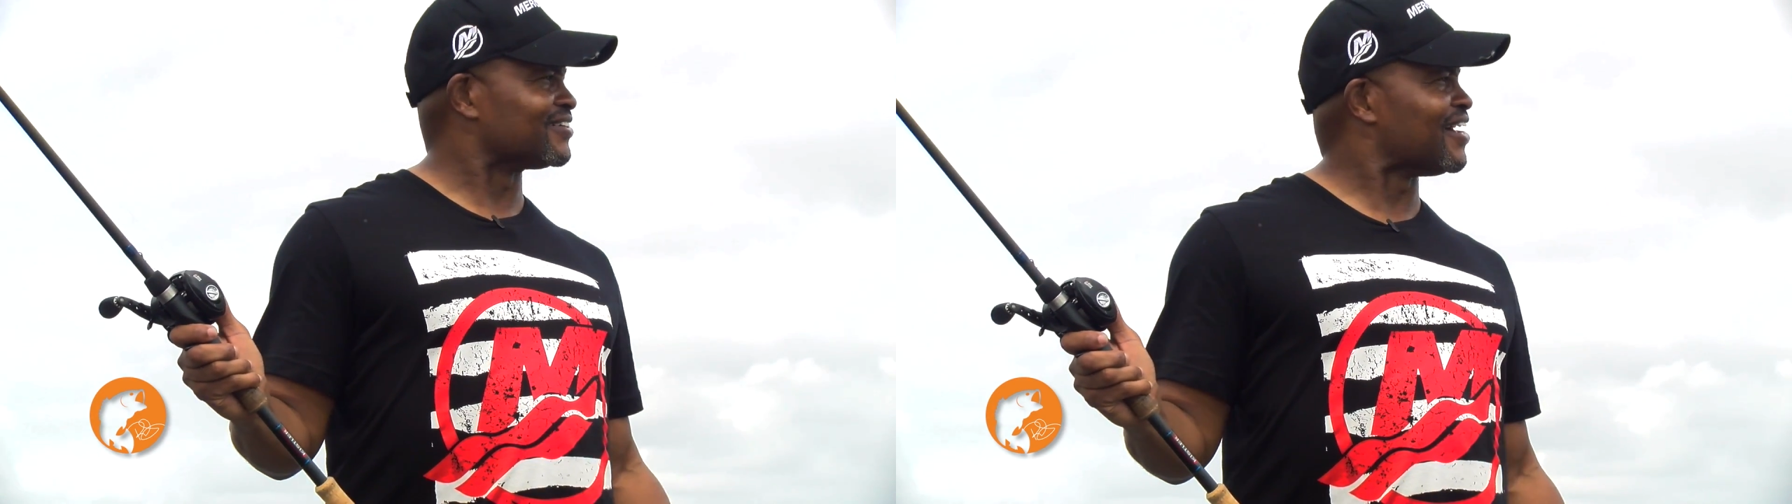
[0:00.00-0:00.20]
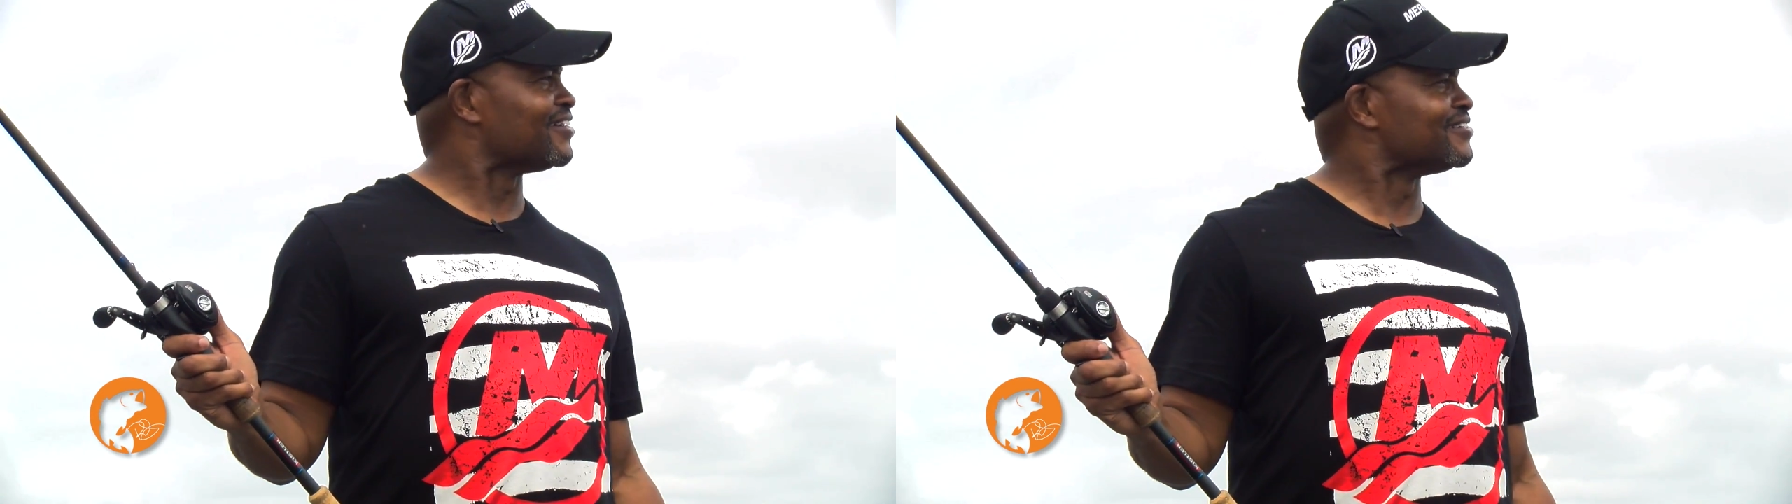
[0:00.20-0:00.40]

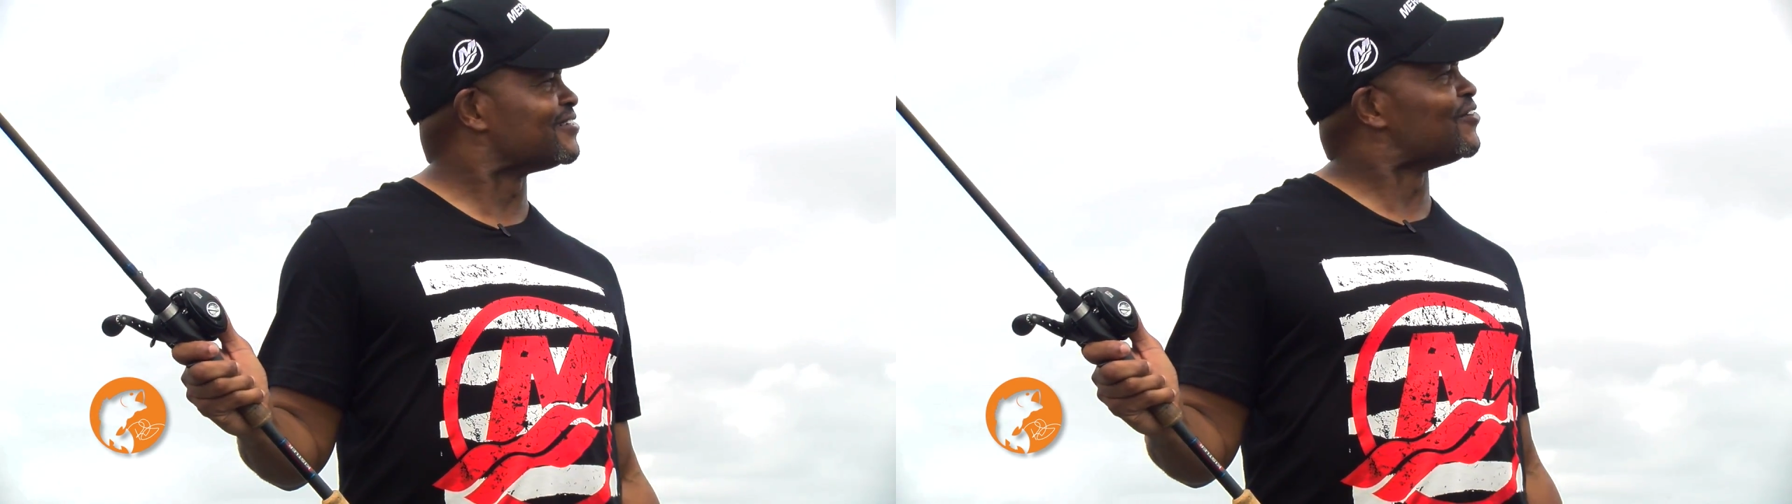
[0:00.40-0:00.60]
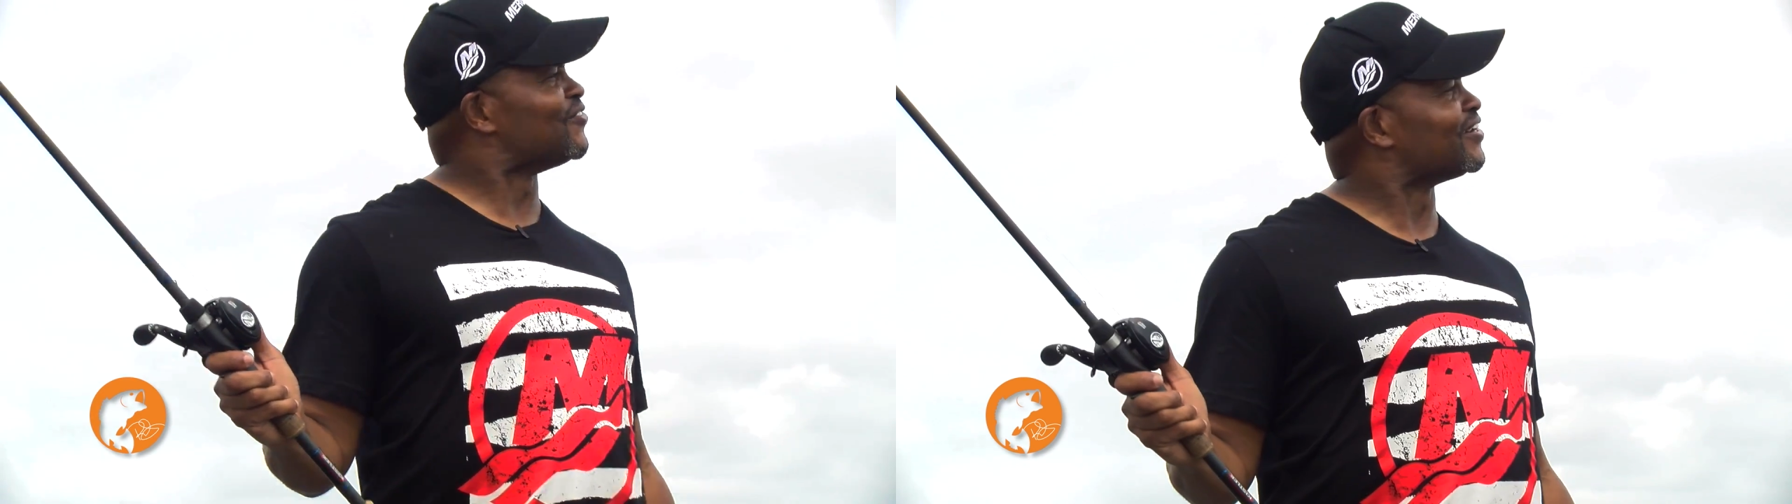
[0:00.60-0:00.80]
because I
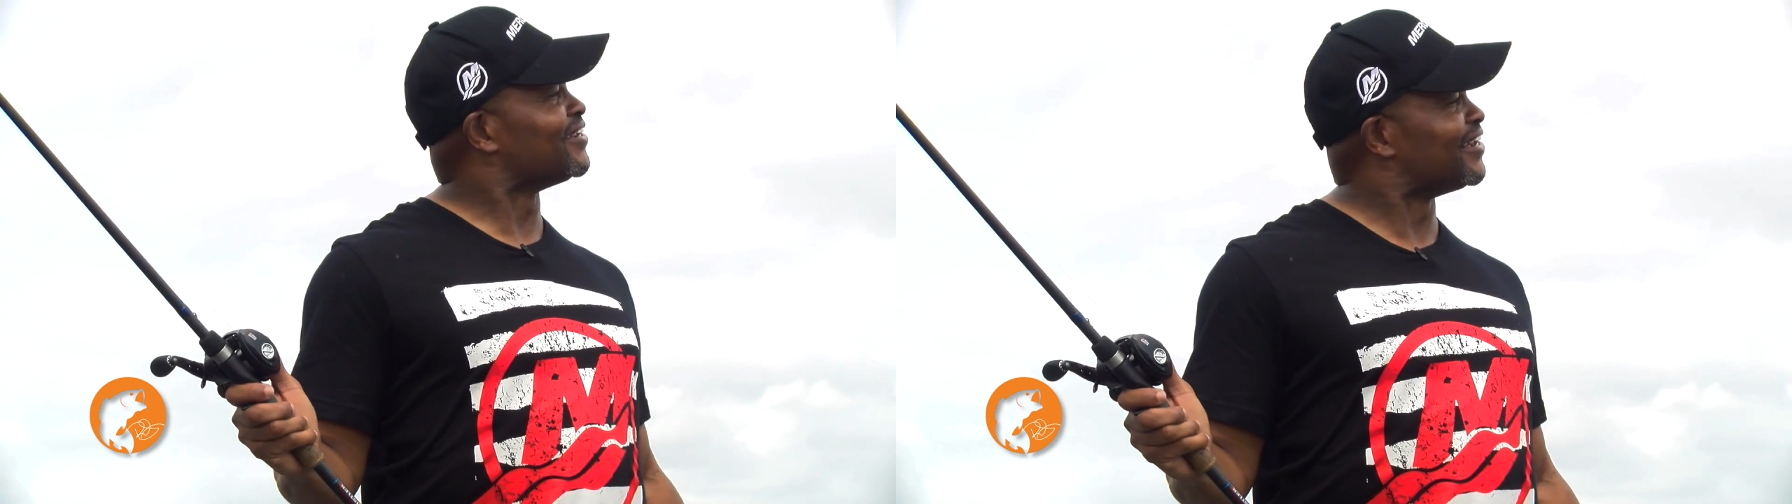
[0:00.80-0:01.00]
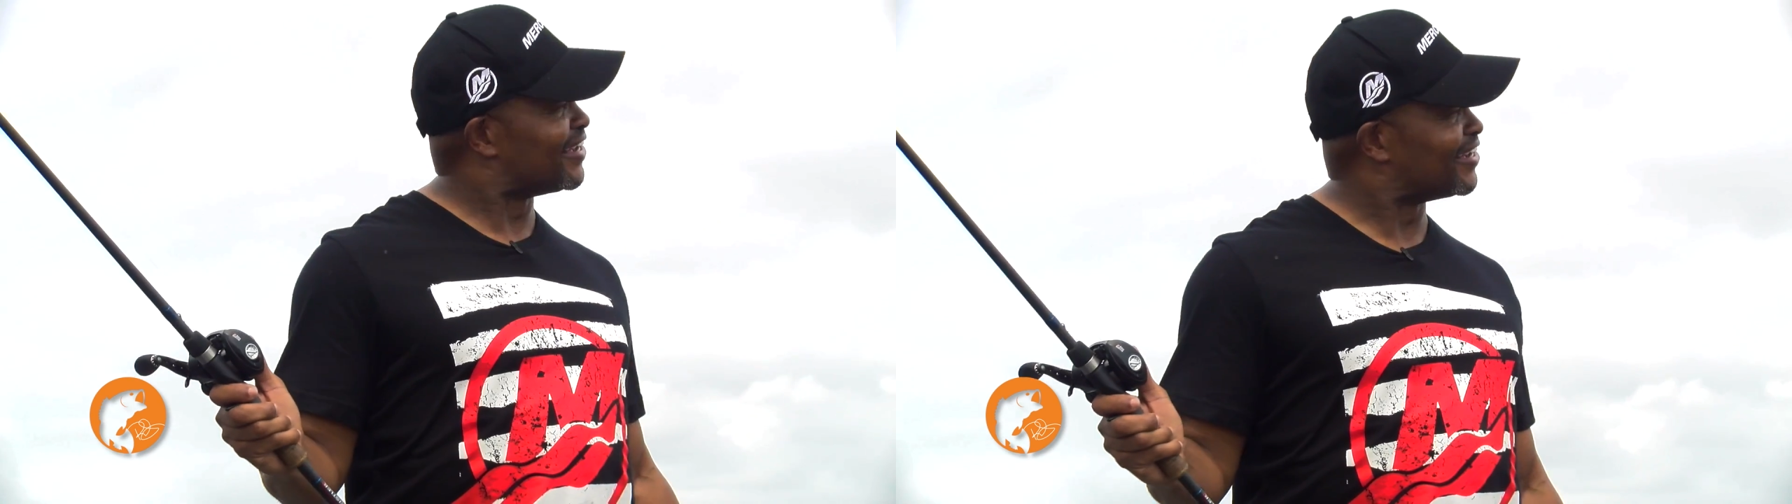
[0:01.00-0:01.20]
just don't want
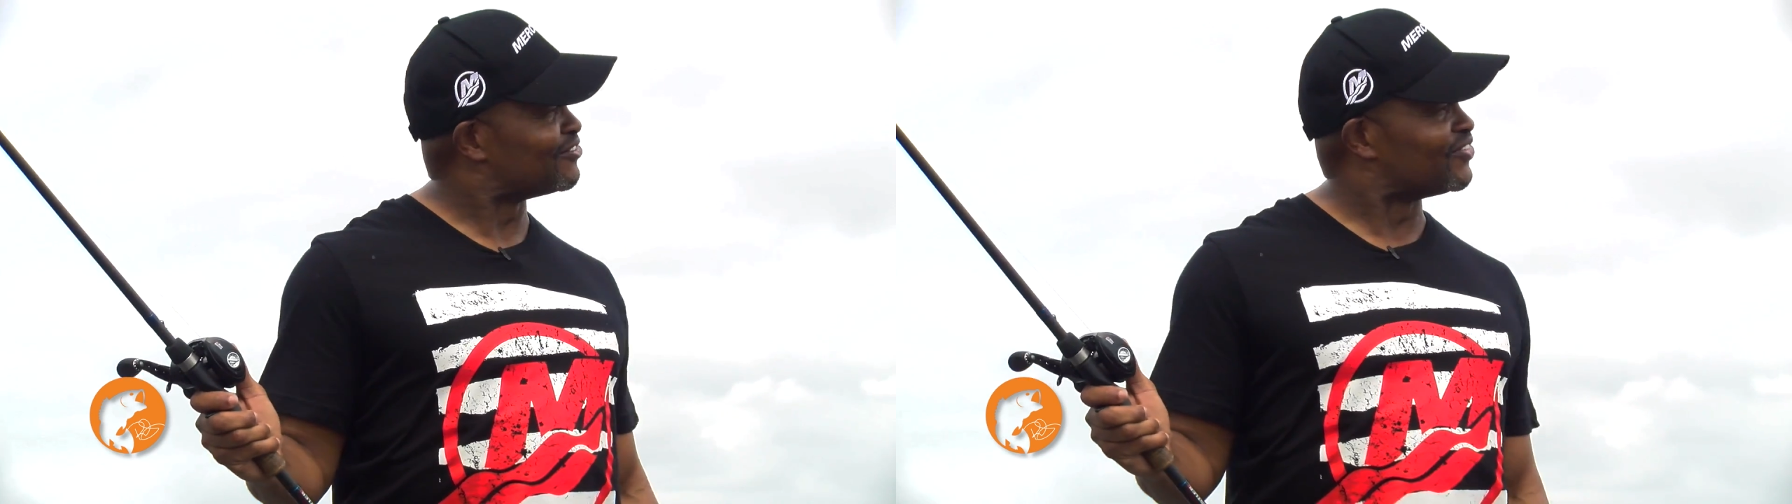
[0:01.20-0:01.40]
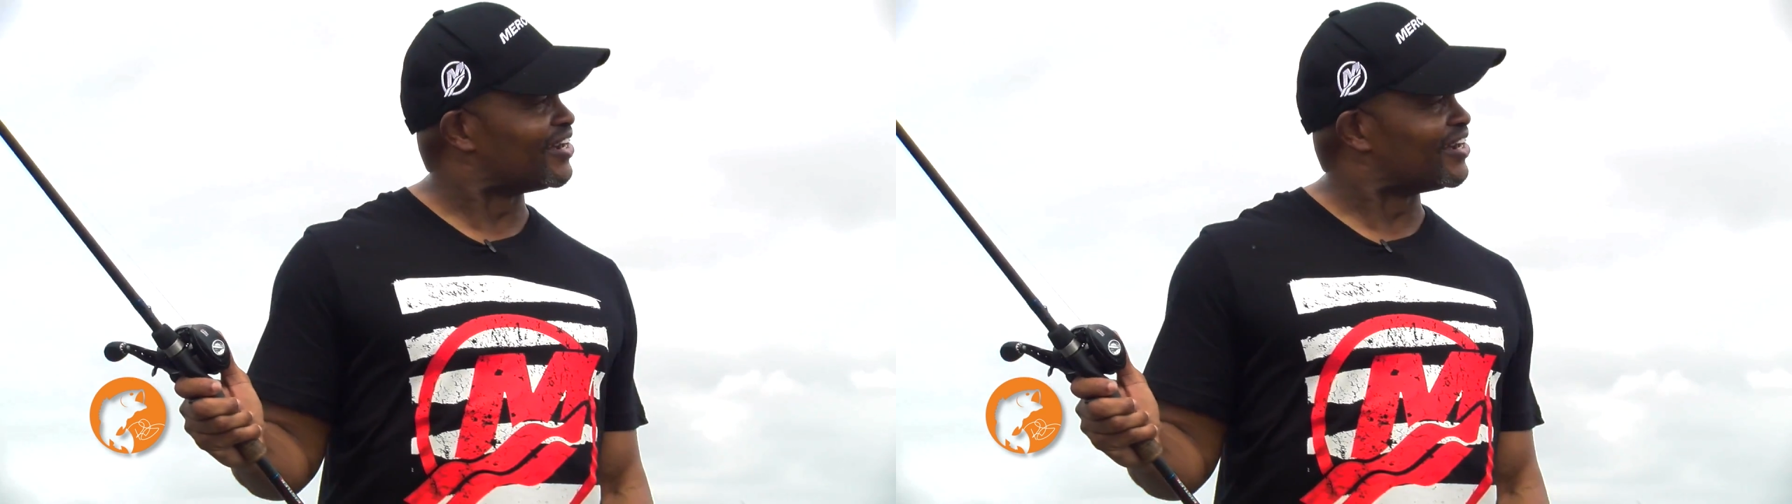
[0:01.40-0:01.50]
to hear it,